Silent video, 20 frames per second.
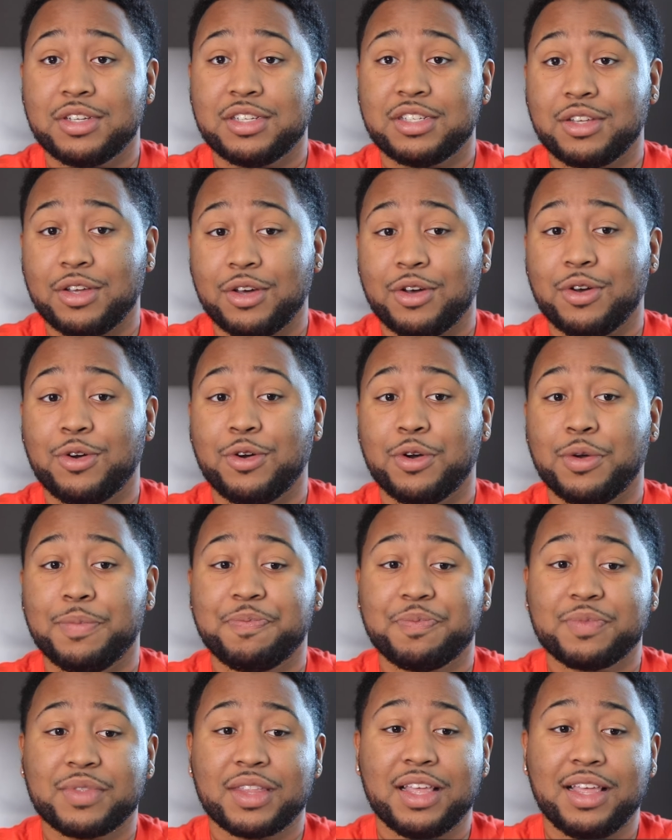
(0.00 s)

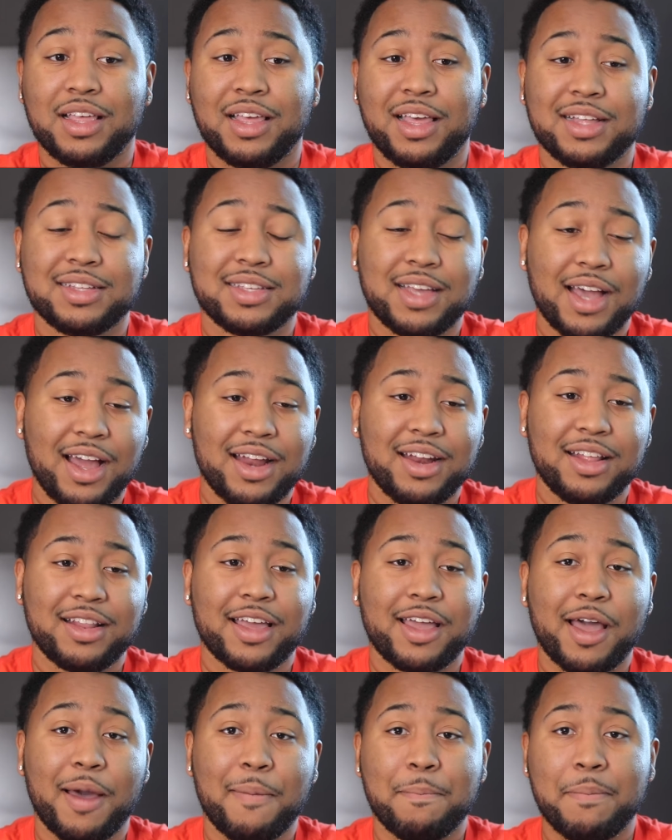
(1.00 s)
So it's kind of
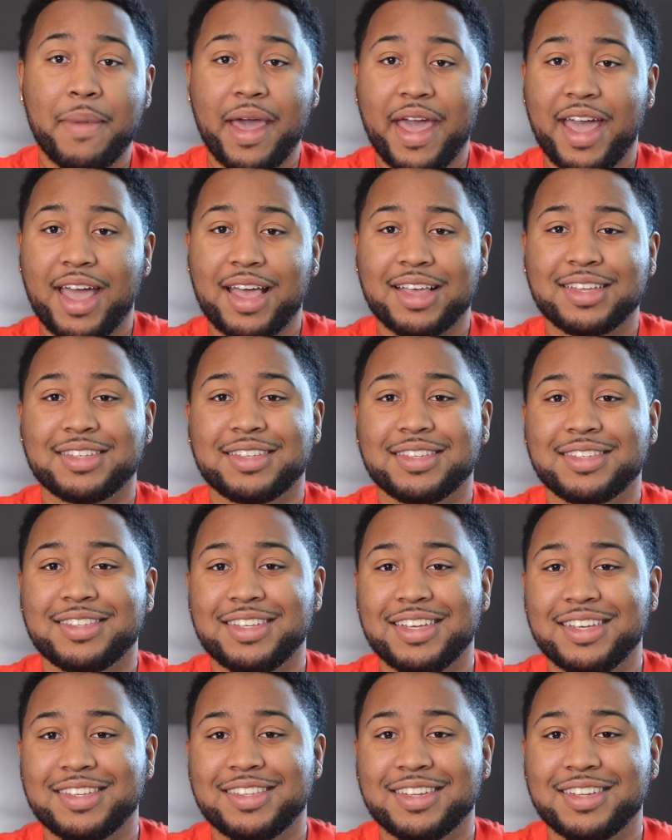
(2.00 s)
like a mass
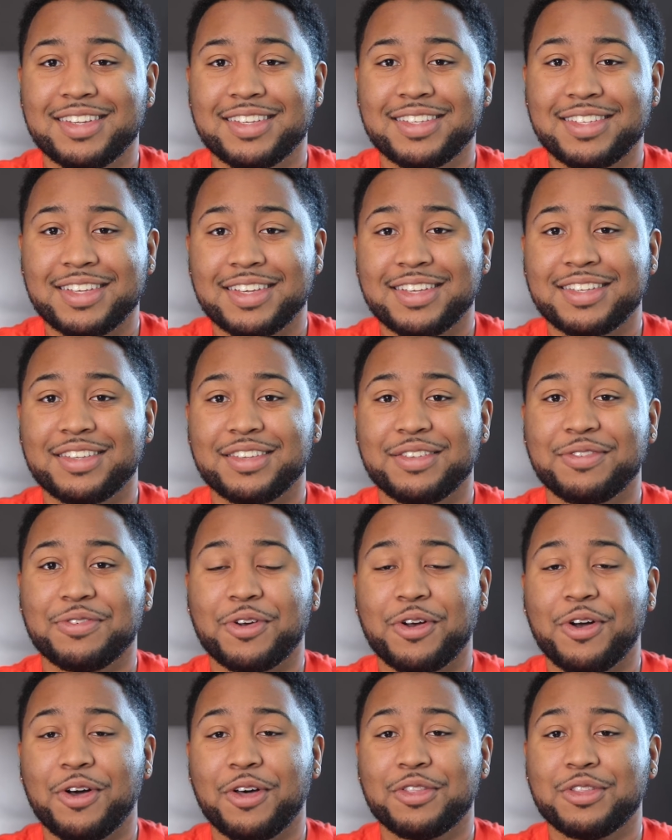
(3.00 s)
cease and desist
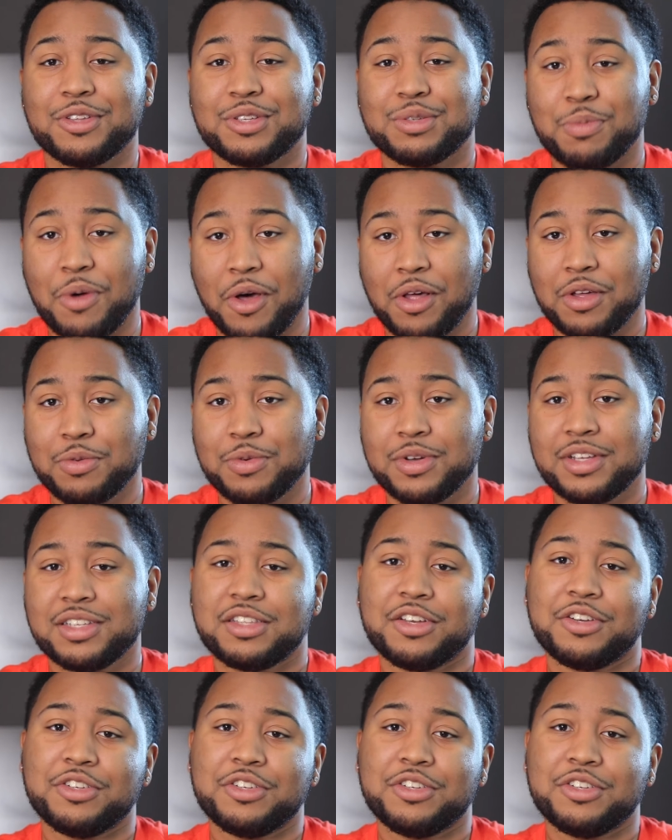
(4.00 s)
for all the smaller ones.